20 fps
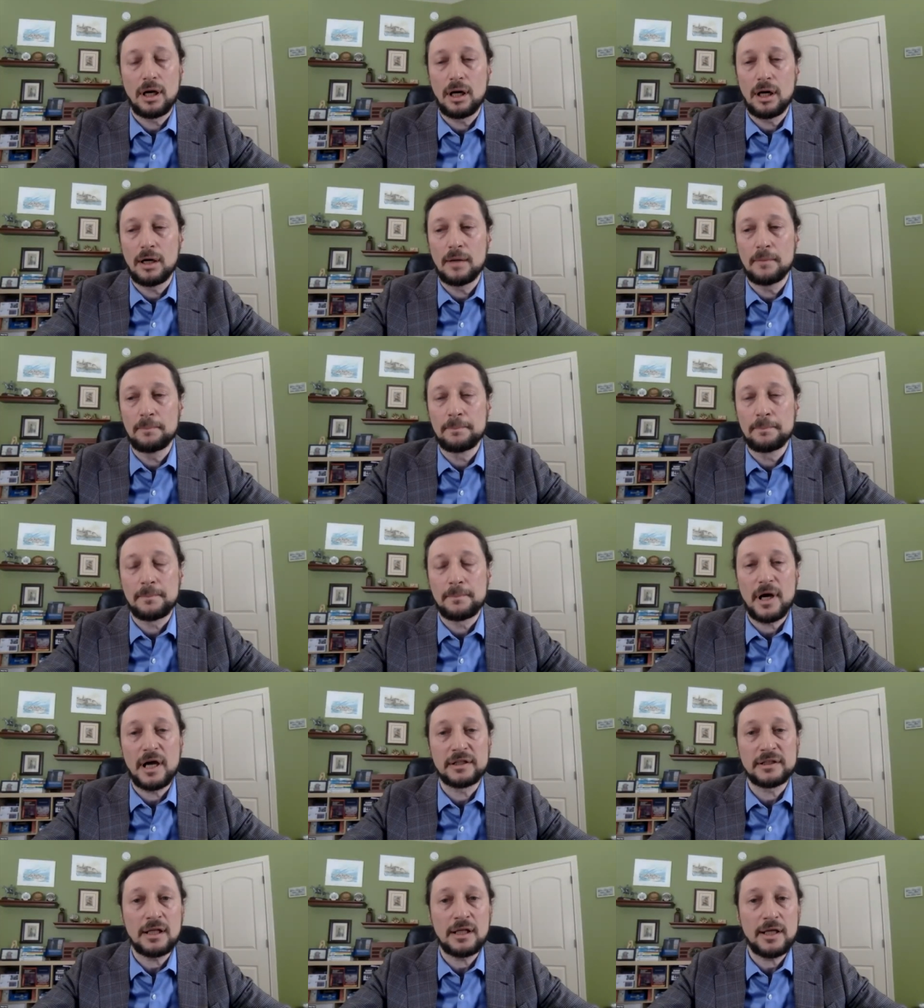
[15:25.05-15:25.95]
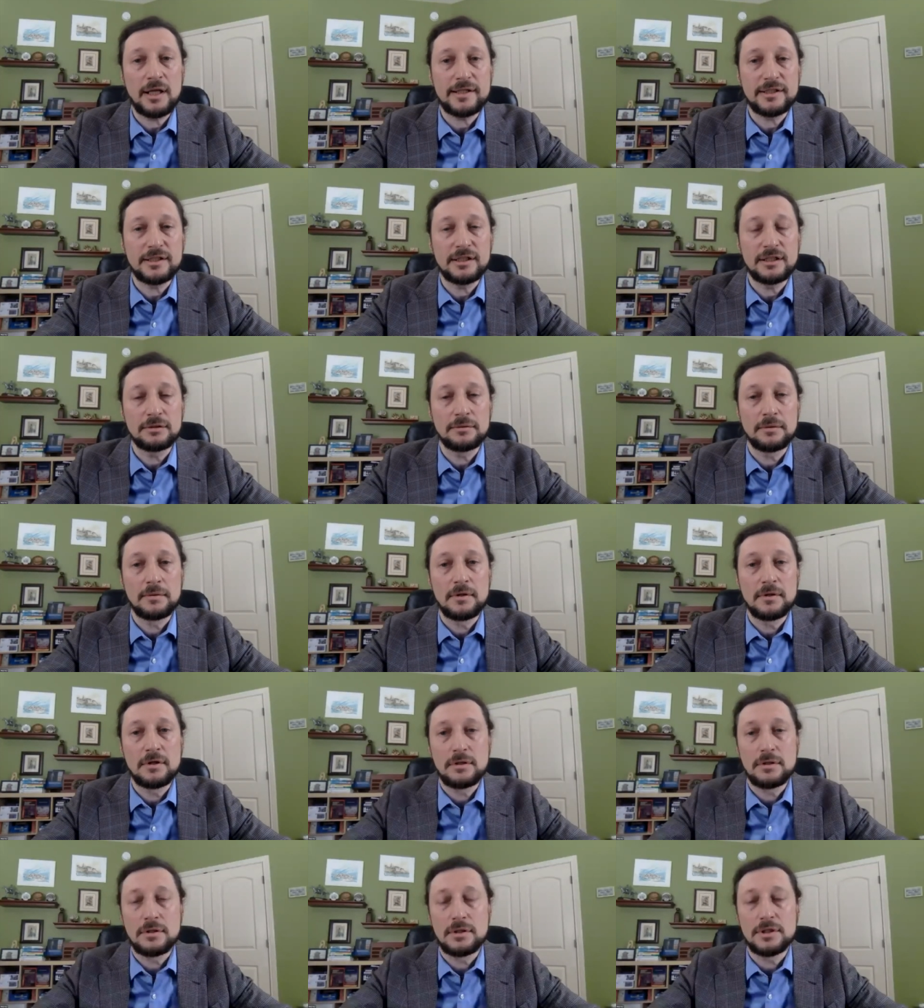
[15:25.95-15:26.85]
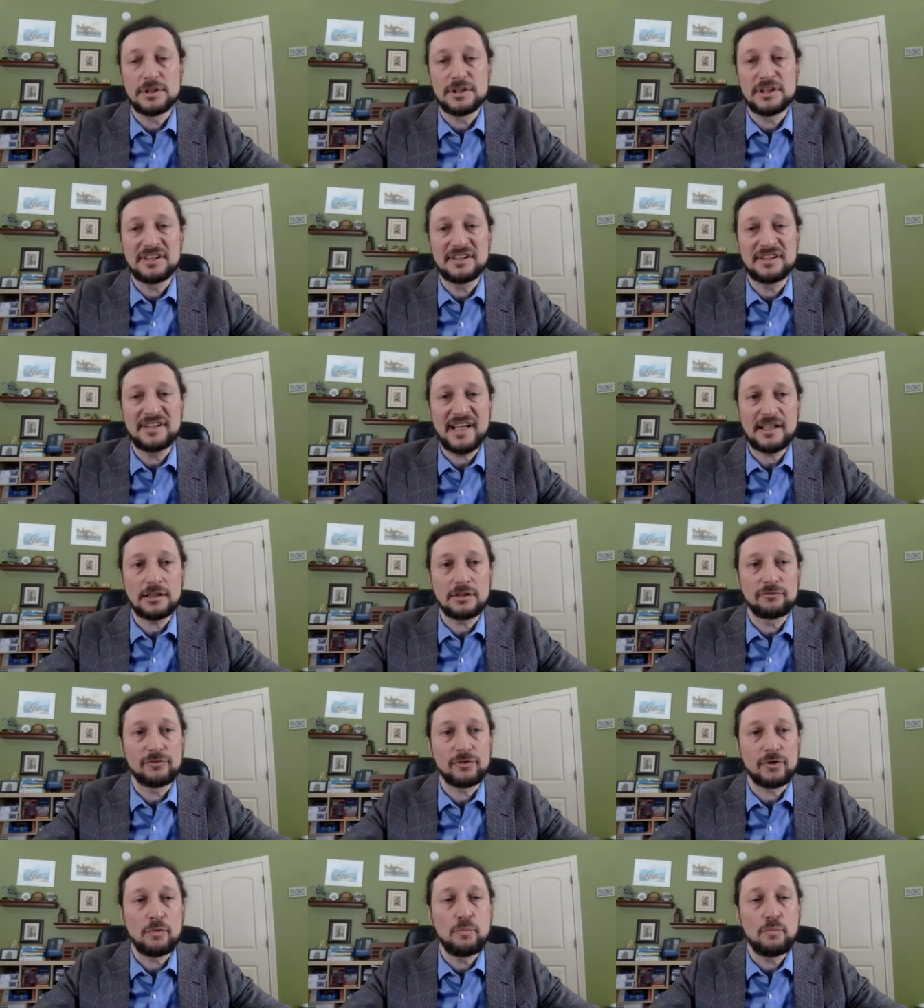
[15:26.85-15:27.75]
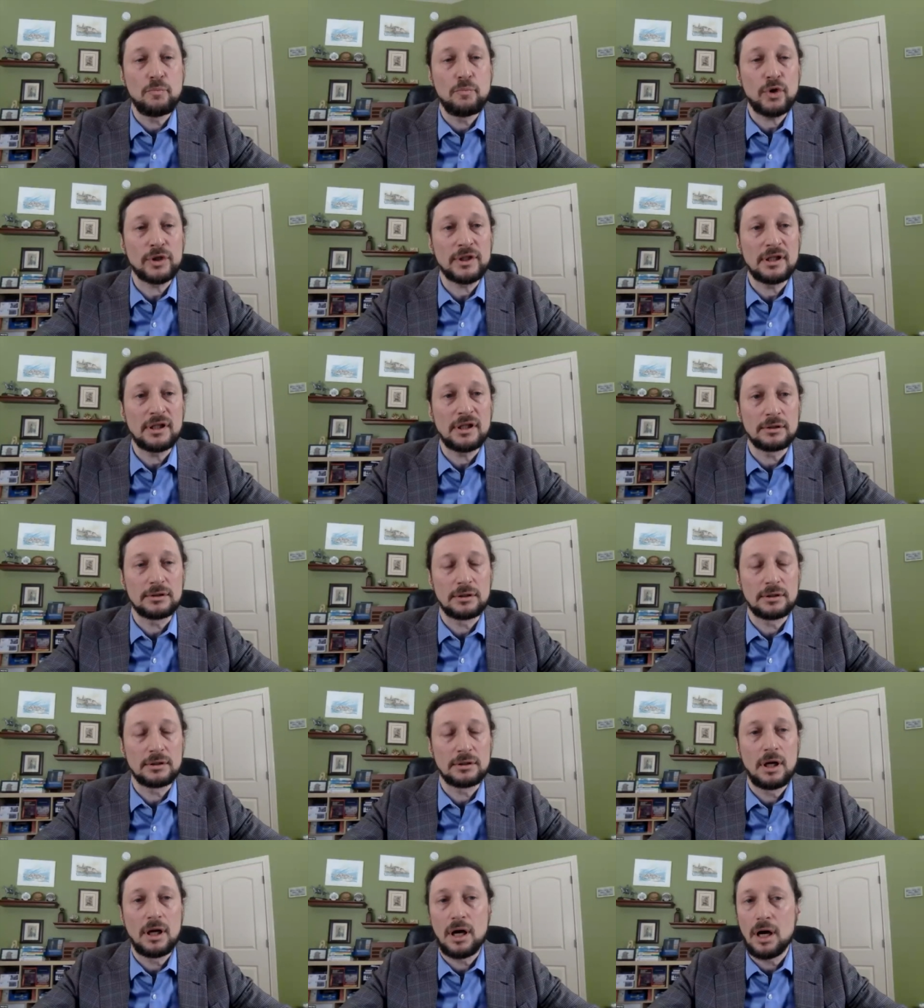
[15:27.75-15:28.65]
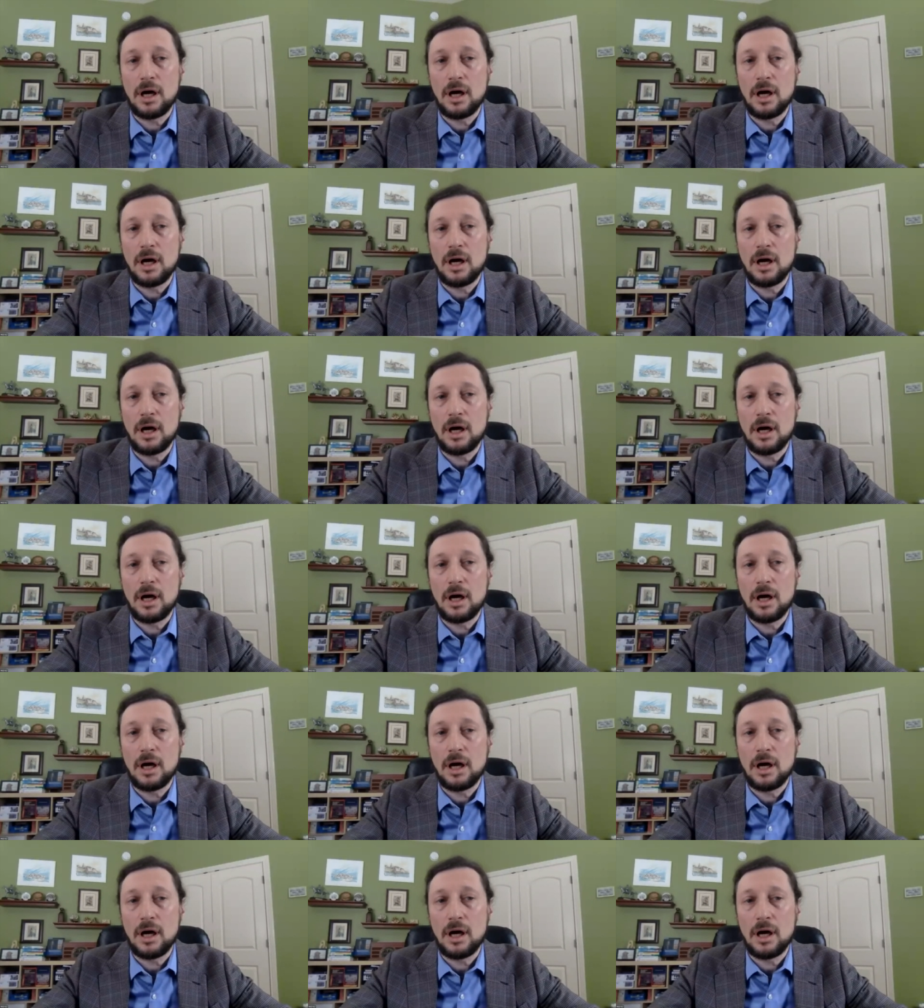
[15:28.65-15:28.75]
um, analyzing this data from models,